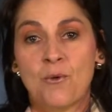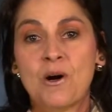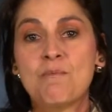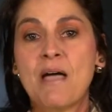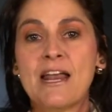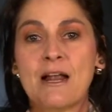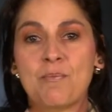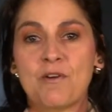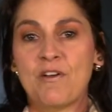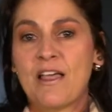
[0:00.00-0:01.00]
We're made
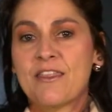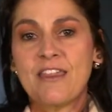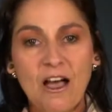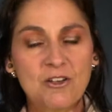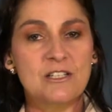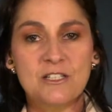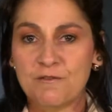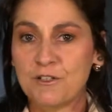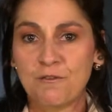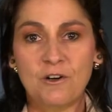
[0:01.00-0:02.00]
up of thousands
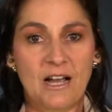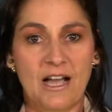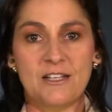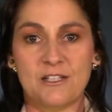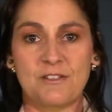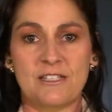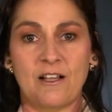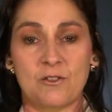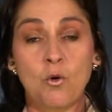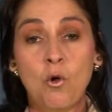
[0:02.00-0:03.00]
of different kinds of
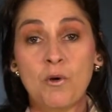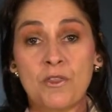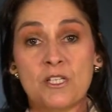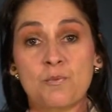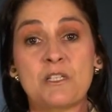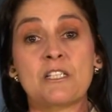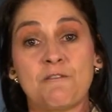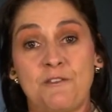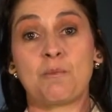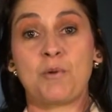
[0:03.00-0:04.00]
cells, all with a
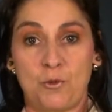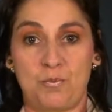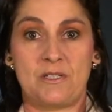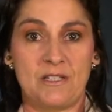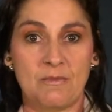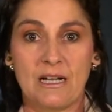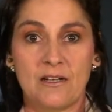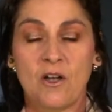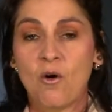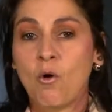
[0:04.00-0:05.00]
specific purpose in
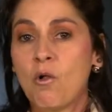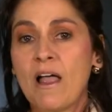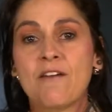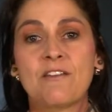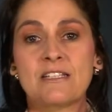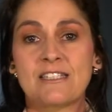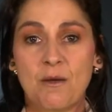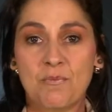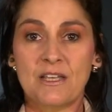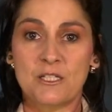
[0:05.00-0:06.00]
mind, all having
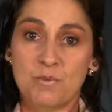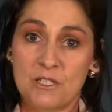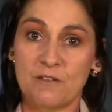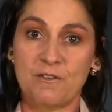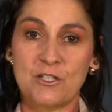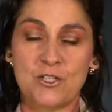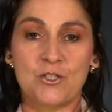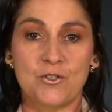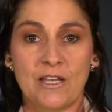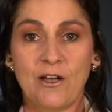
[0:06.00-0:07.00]
something specific to
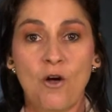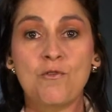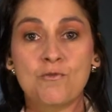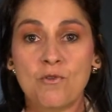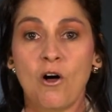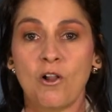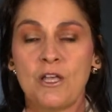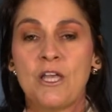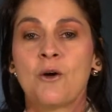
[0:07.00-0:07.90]
do, their own role,